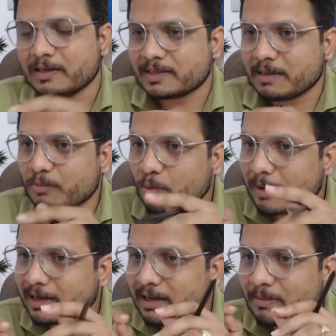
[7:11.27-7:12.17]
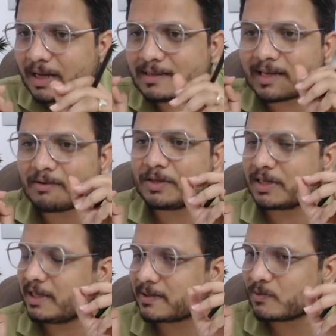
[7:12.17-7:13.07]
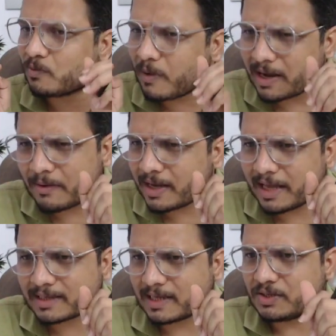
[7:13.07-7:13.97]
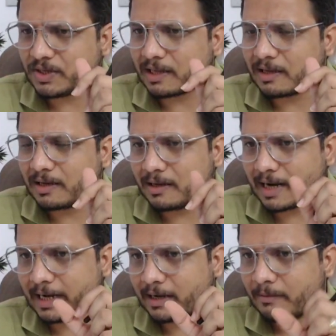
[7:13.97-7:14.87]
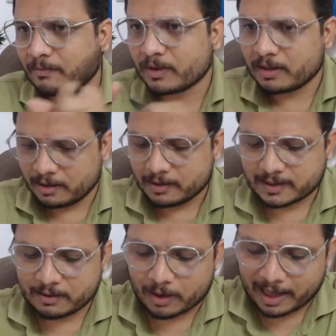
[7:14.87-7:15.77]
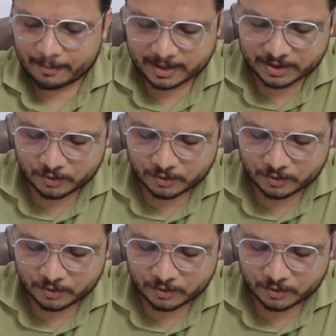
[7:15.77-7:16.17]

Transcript: See, momentum conservation is very, very essential, right? See what happens.